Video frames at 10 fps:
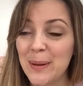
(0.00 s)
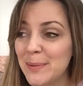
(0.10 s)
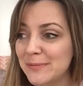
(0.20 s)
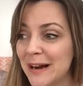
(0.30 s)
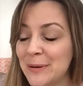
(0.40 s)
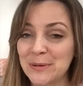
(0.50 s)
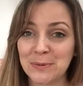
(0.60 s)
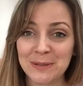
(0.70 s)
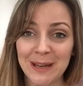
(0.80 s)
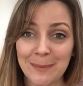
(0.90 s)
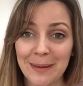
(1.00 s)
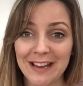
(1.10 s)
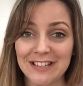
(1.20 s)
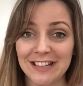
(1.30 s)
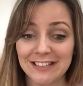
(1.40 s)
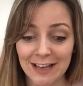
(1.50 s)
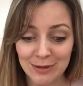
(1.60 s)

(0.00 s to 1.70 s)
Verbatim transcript: people around us were taking pictures